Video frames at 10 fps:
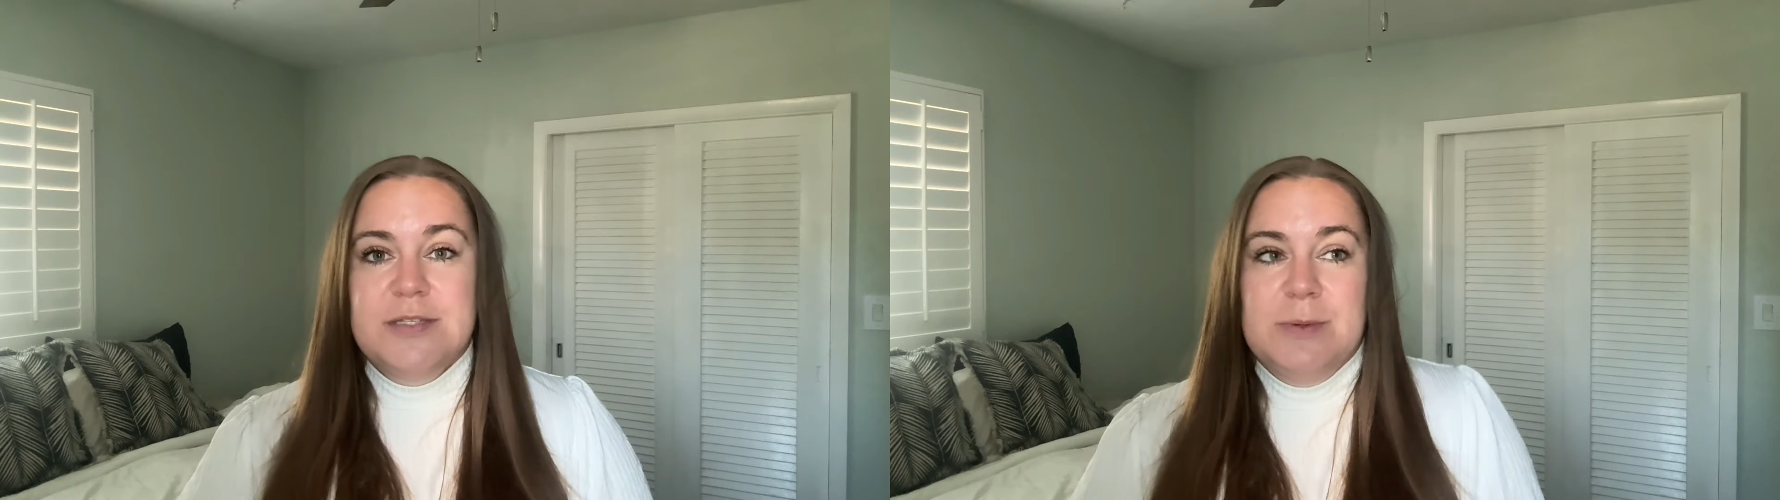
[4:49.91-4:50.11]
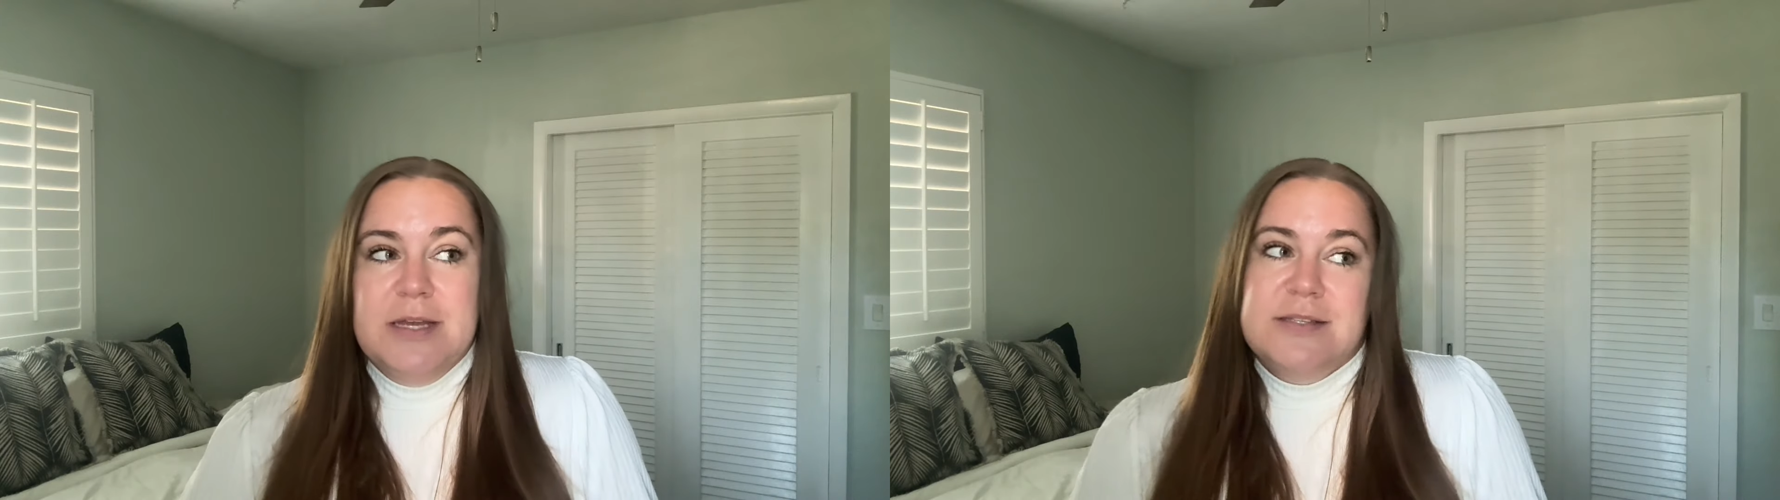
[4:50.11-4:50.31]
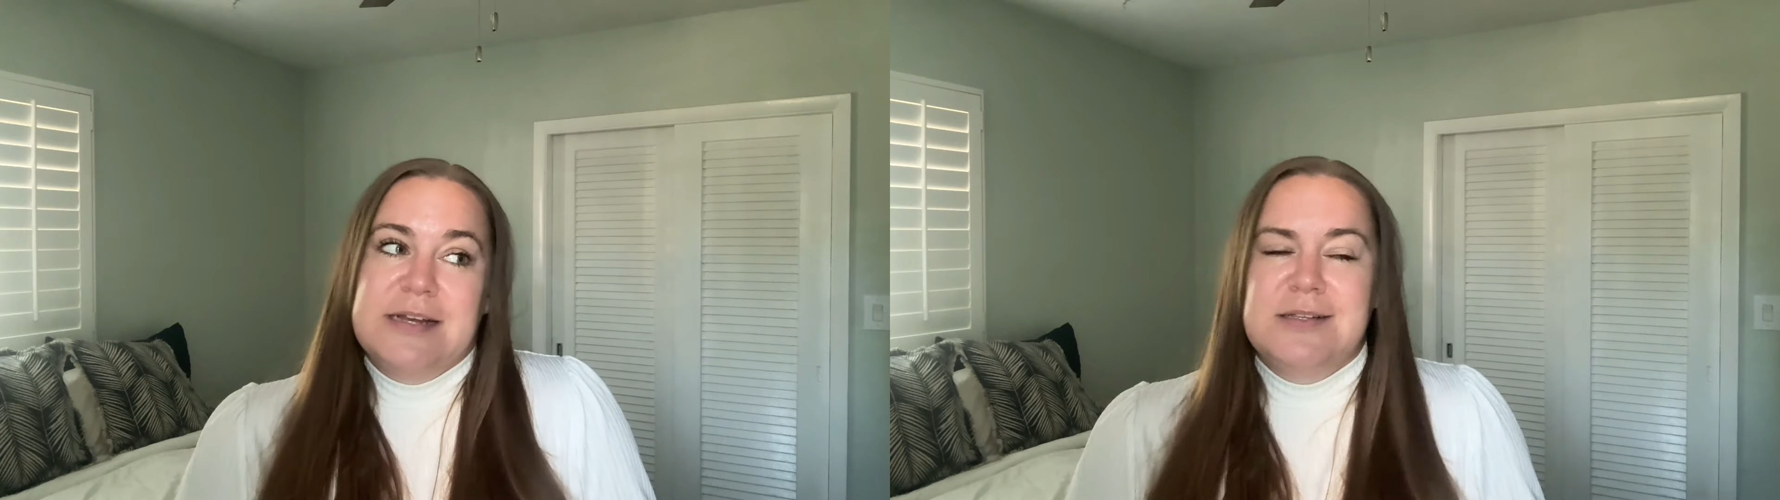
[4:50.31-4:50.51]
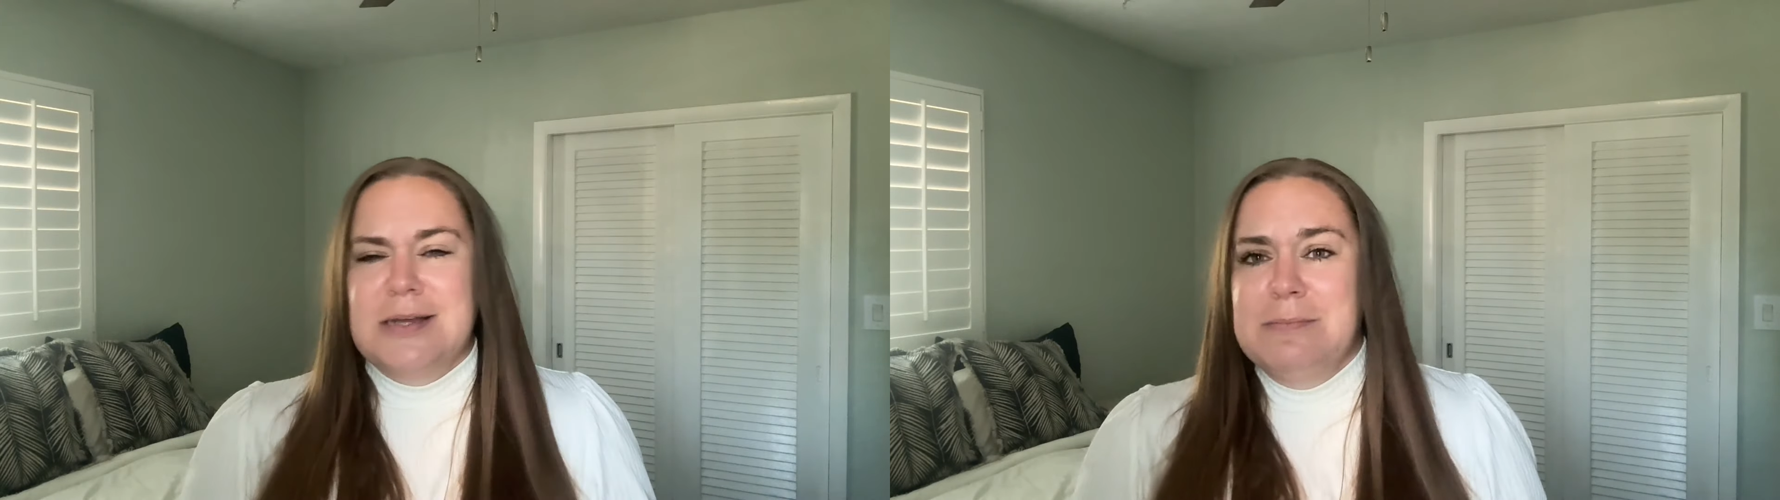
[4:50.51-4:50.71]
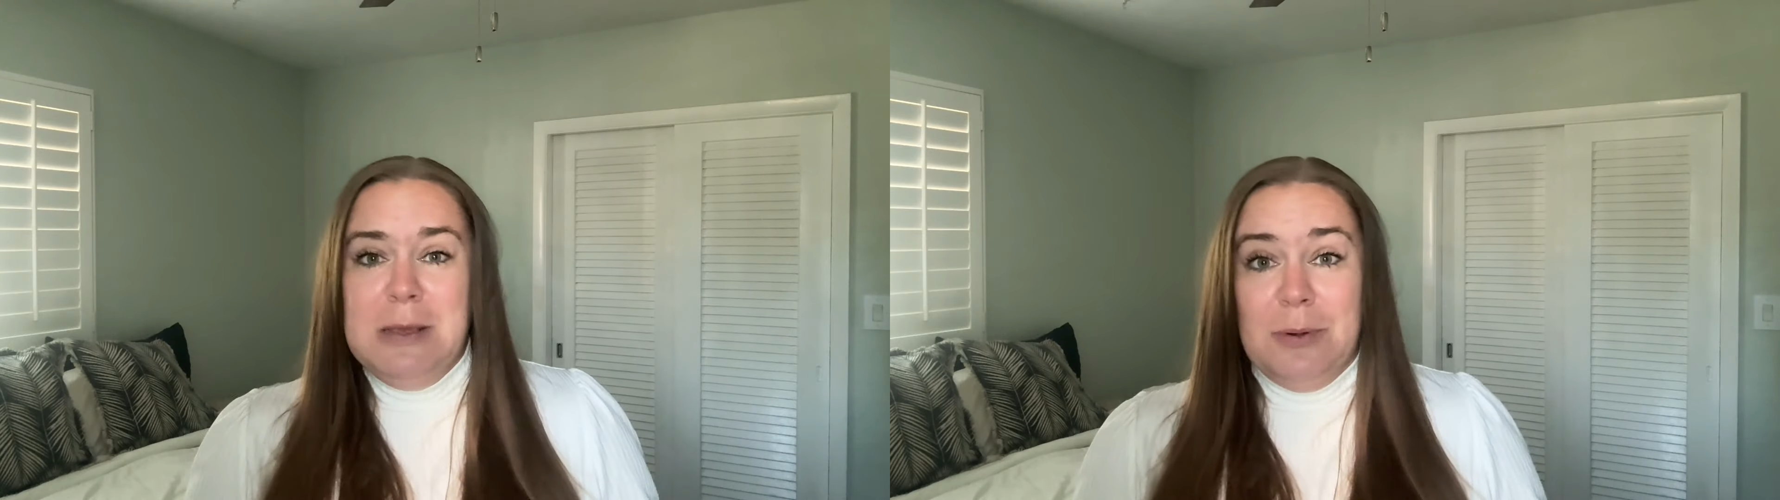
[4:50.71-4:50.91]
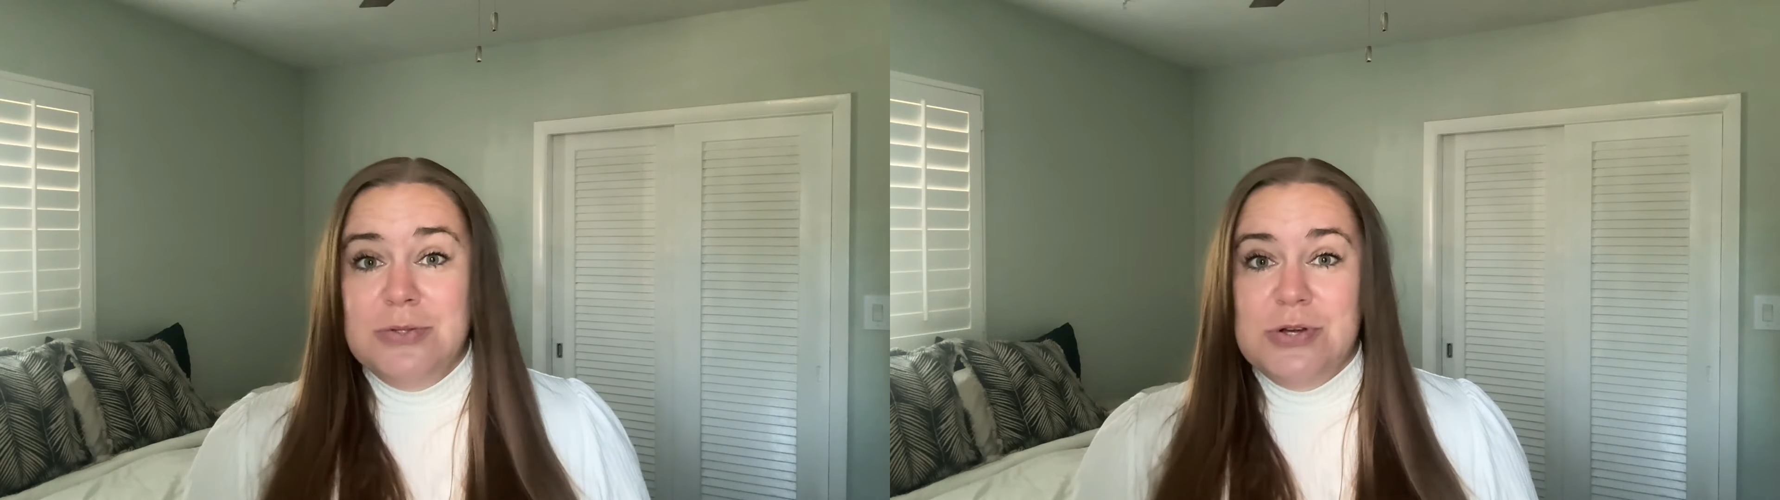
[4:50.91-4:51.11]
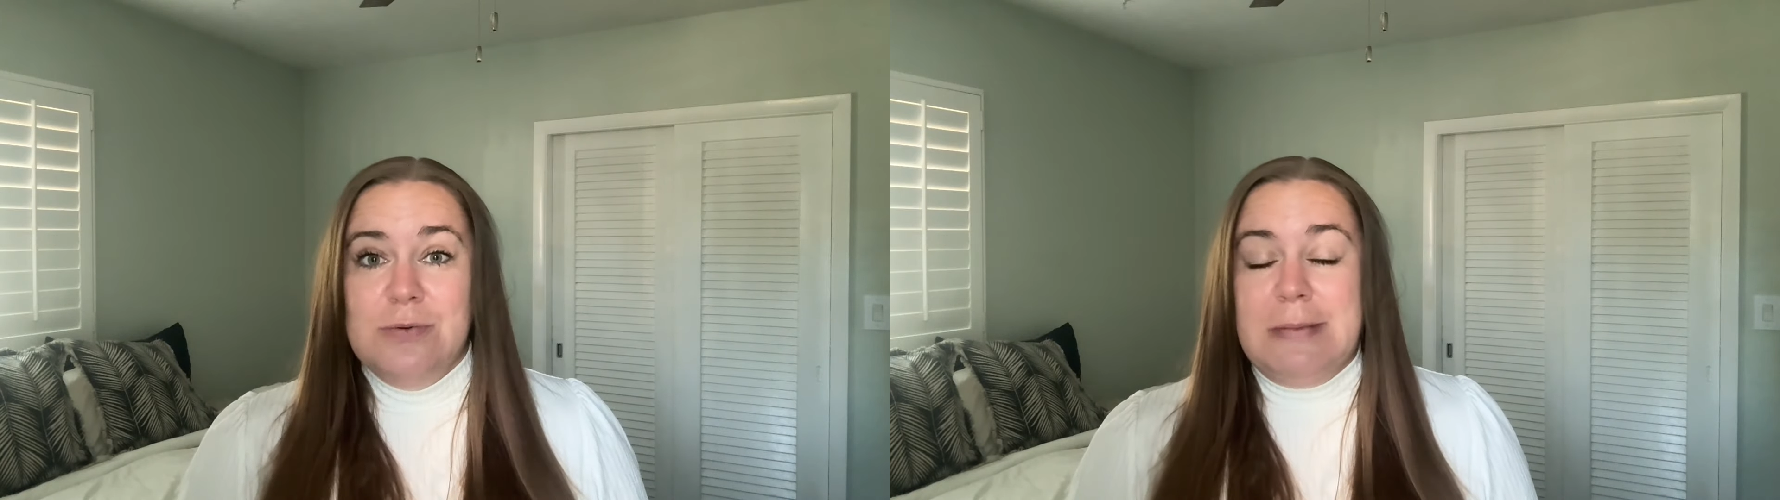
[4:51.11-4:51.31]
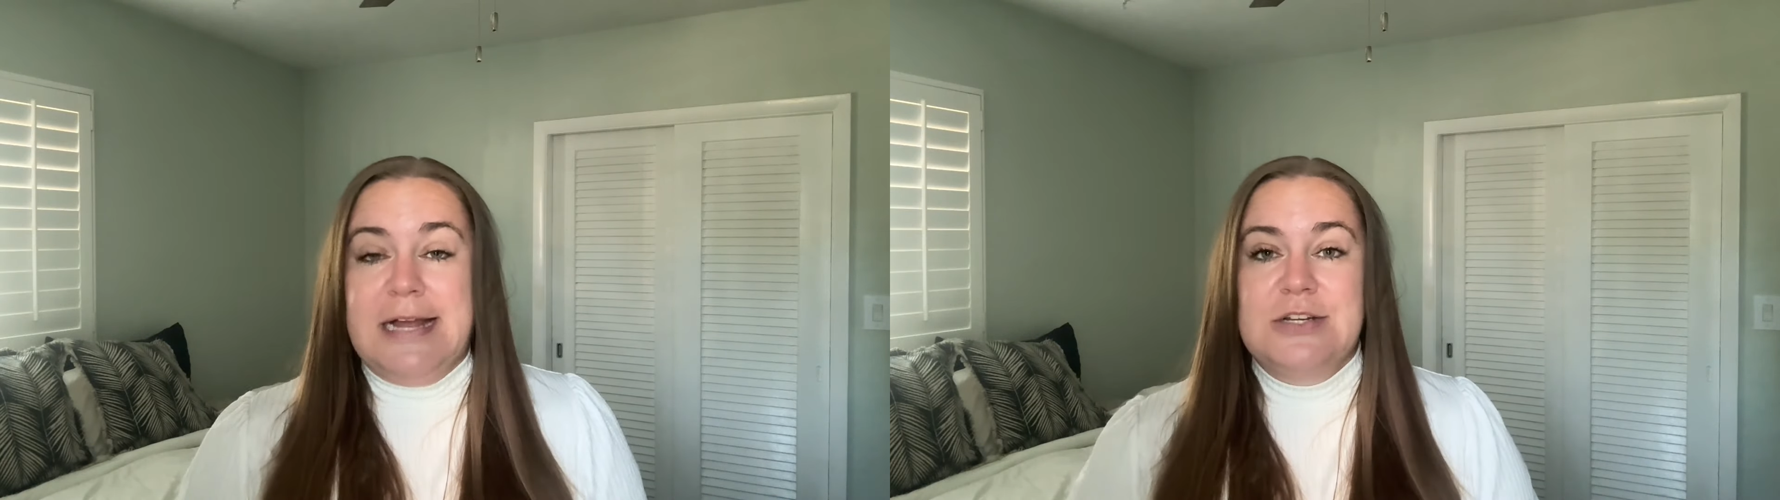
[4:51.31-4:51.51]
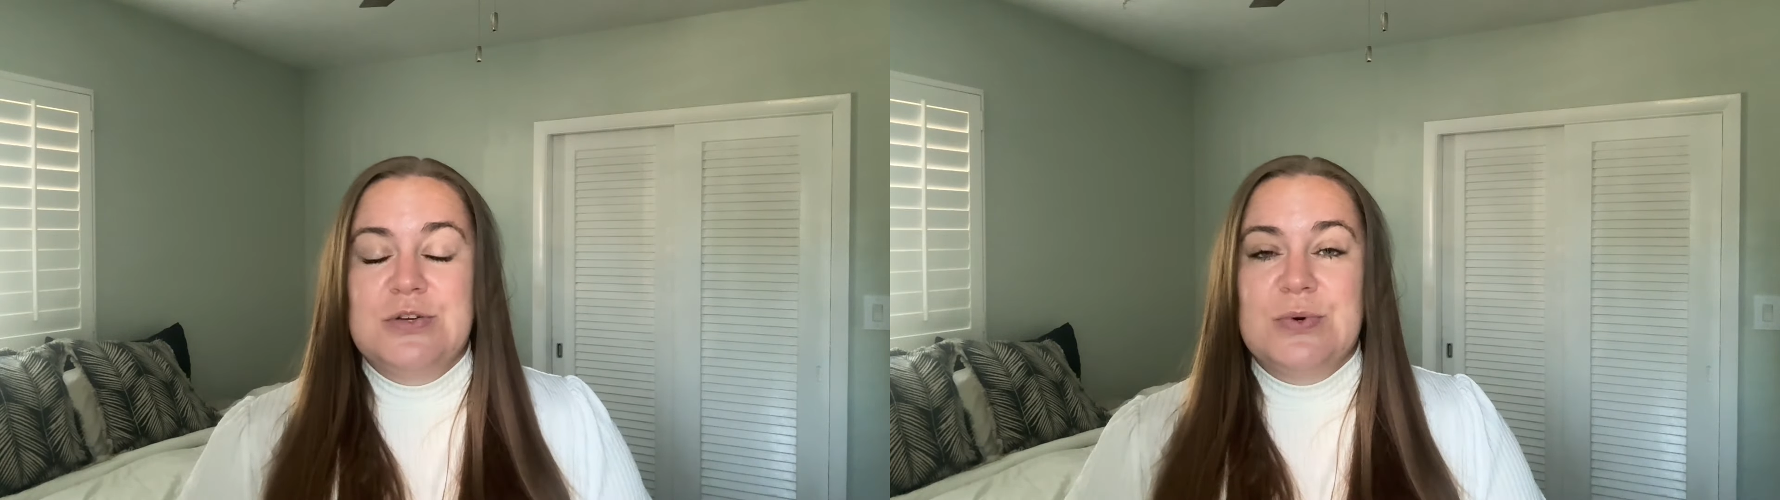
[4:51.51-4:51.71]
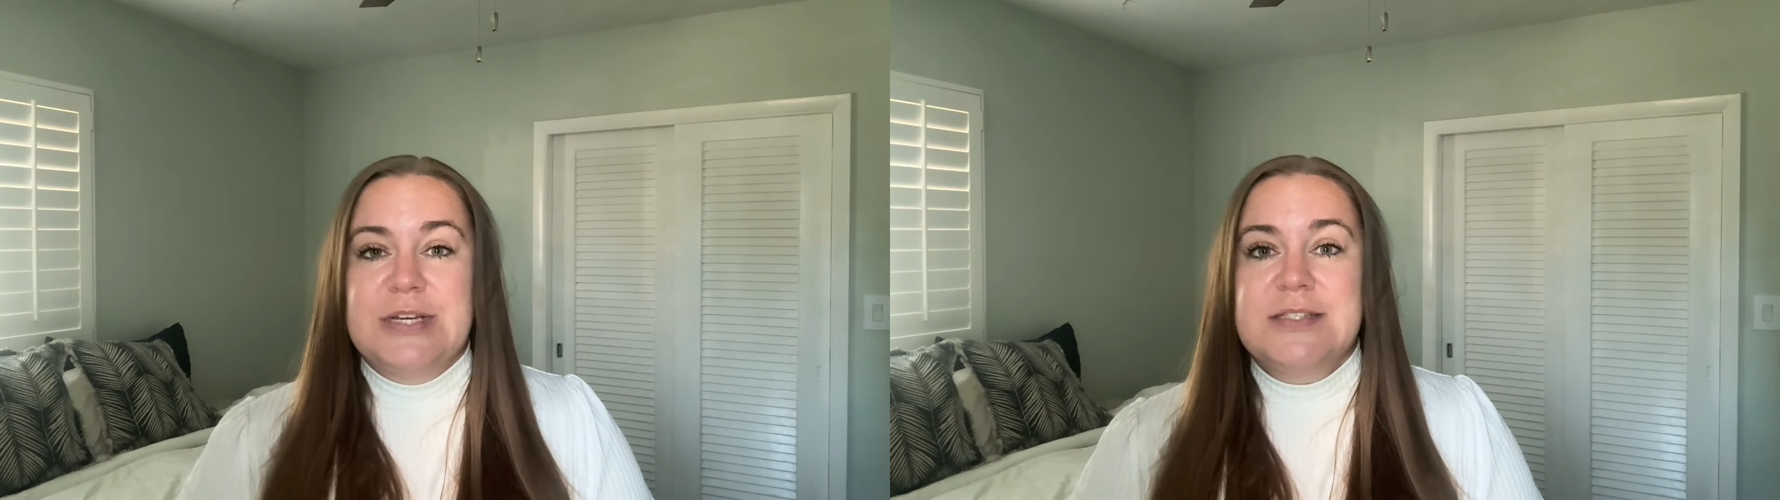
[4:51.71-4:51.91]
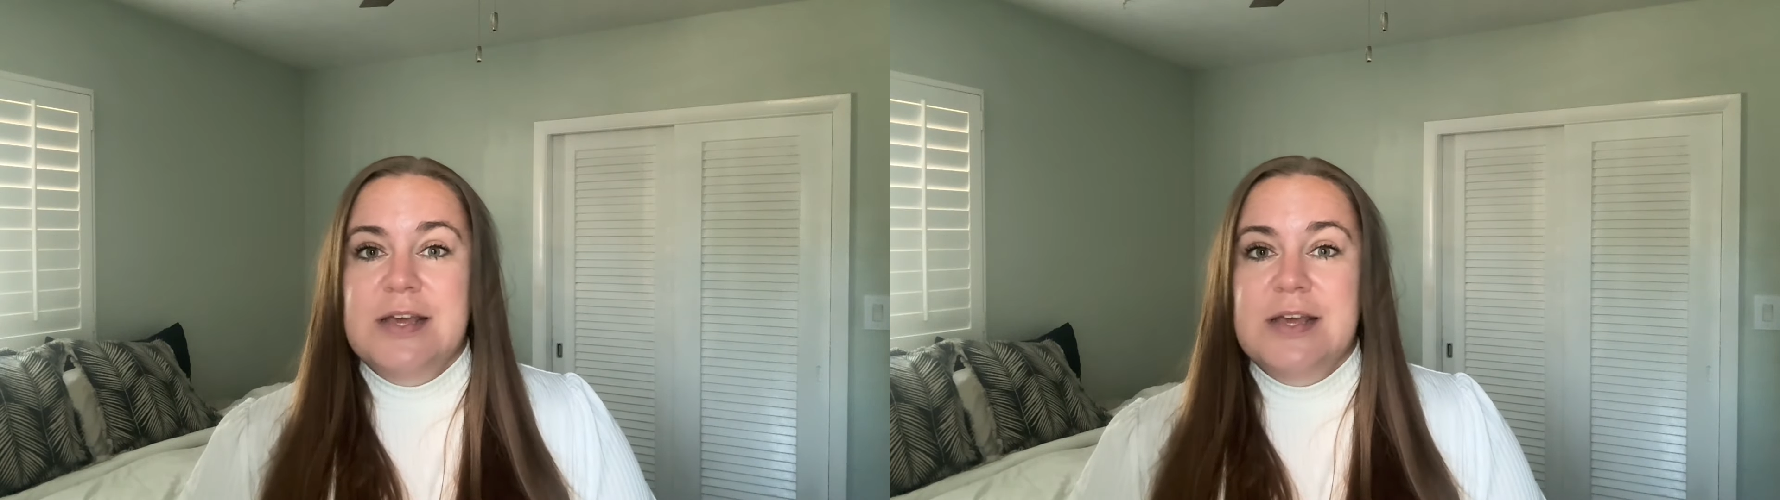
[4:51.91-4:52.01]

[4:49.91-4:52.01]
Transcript: because like some people don't mind noise.